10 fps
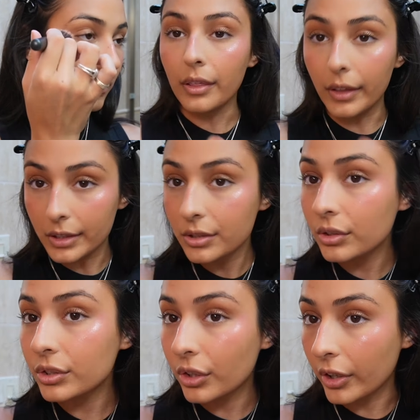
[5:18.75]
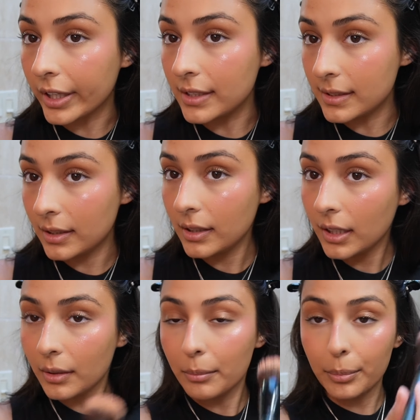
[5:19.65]
This looks
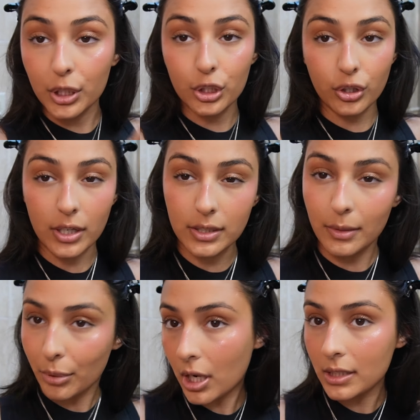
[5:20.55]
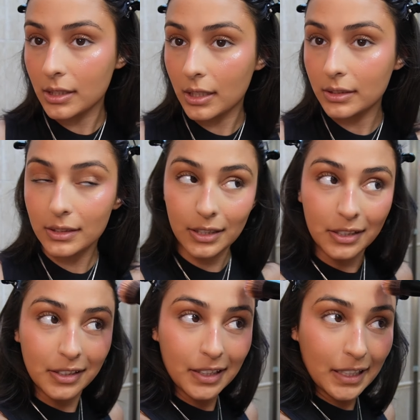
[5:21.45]
crazy, but trust the process.
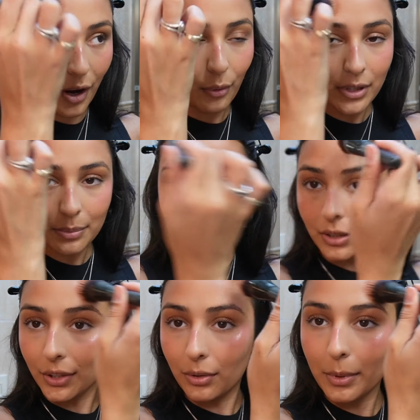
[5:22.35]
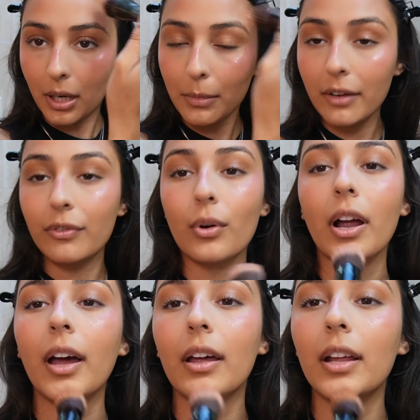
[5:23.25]
I always put a little bit on my
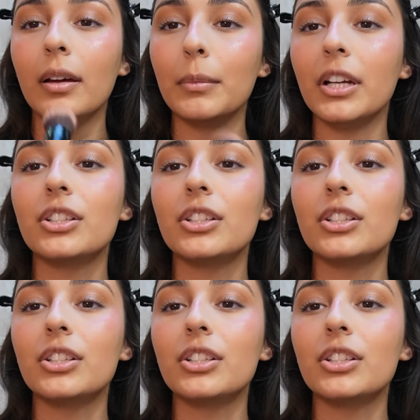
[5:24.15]
forehead and my